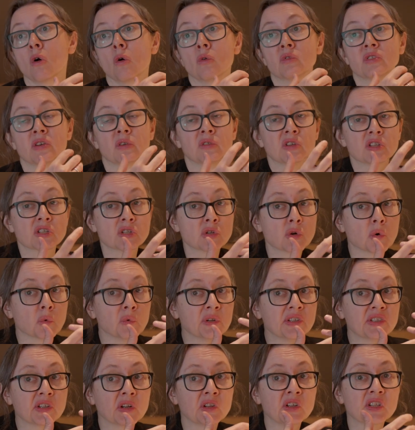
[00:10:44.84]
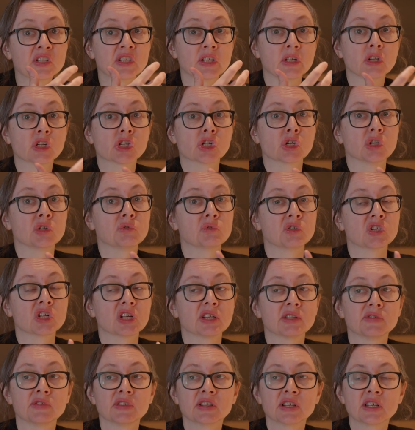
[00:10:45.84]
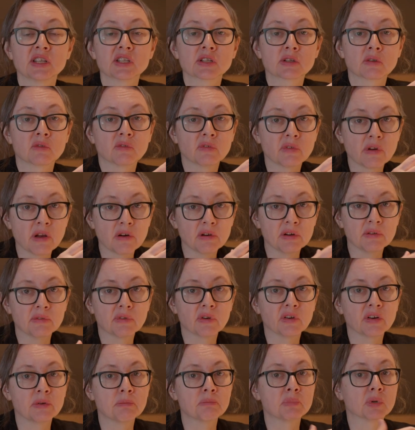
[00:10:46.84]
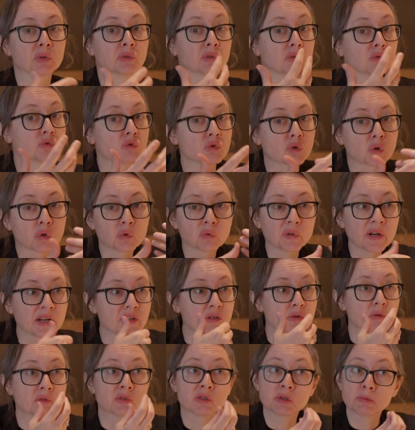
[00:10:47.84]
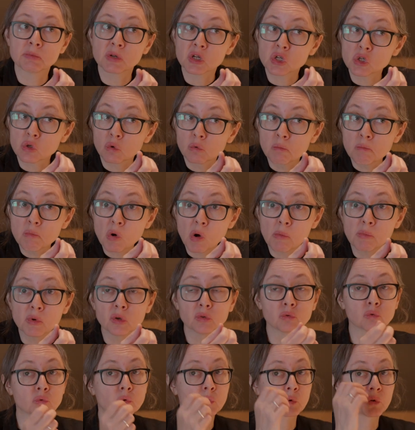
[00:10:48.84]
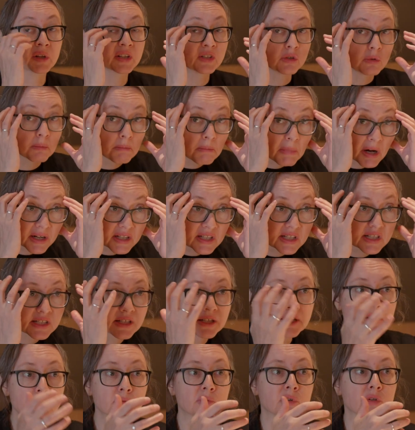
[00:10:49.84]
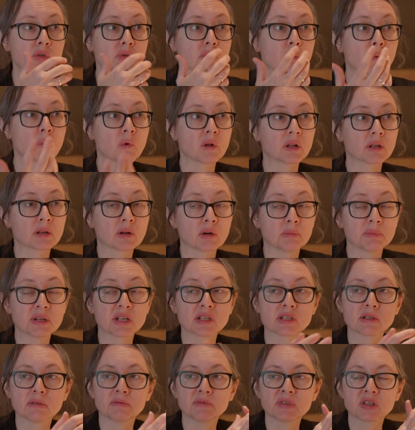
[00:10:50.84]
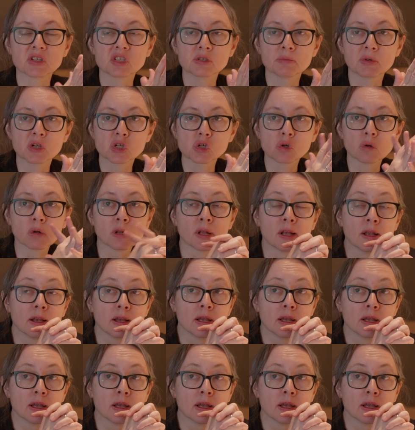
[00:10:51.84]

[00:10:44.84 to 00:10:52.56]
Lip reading: There is no ritualization, which I think is very, very important to create a special moment, to create a mindset where you're welcoming something special.